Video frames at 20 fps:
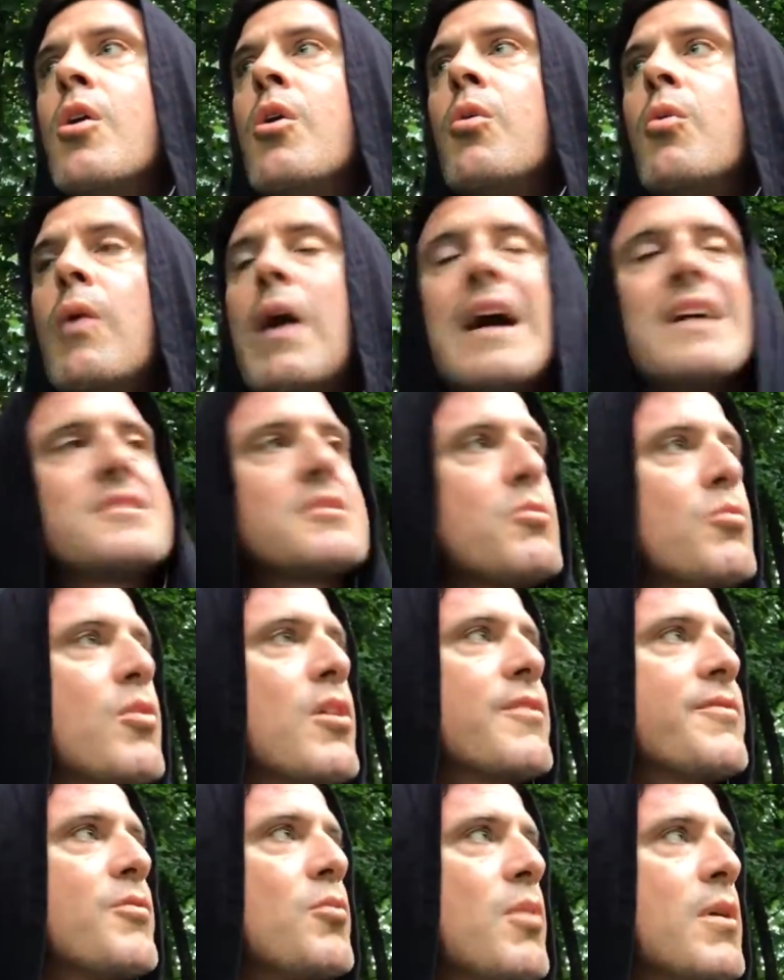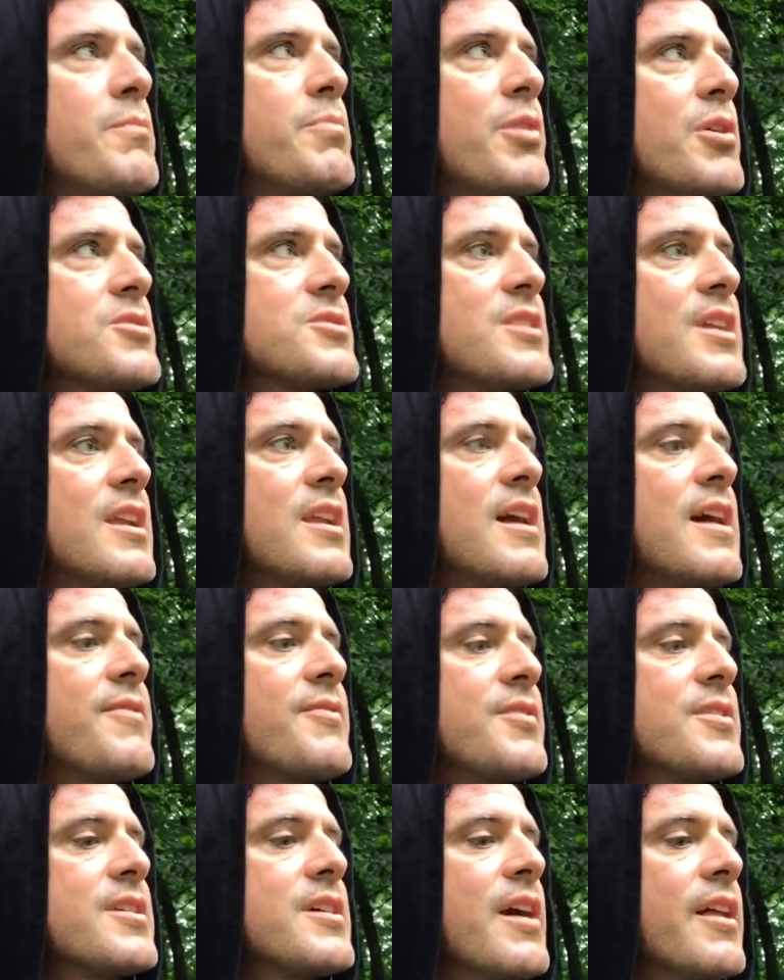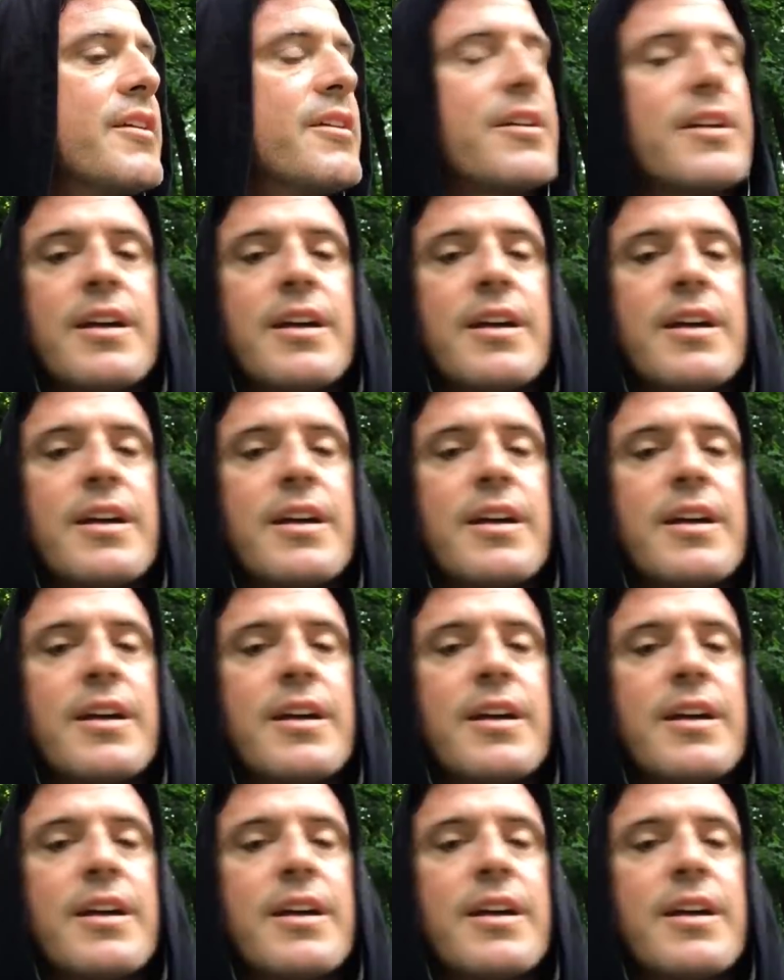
Why does it work for one person and not for the other?